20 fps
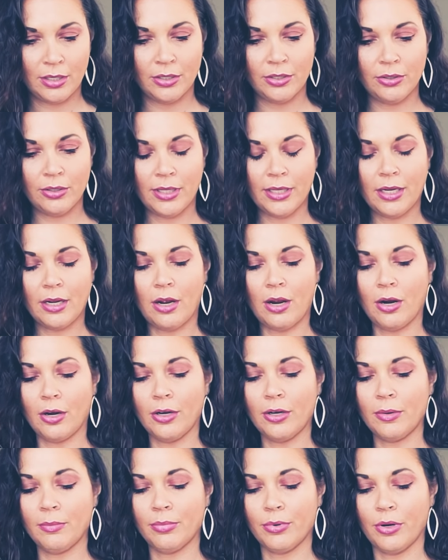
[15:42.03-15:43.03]
You're like
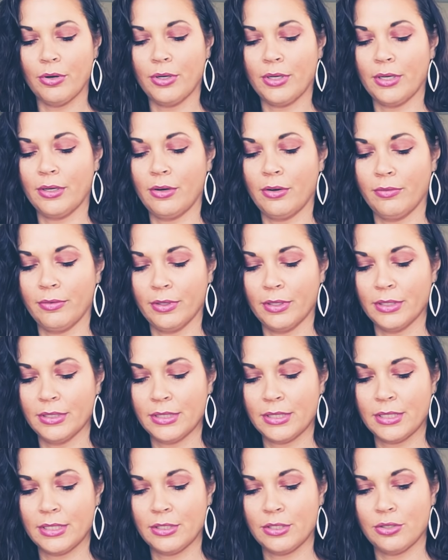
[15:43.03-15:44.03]
heartbroken over
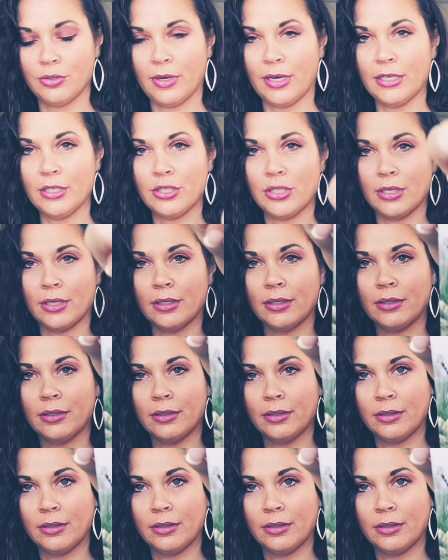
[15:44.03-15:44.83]
this situation.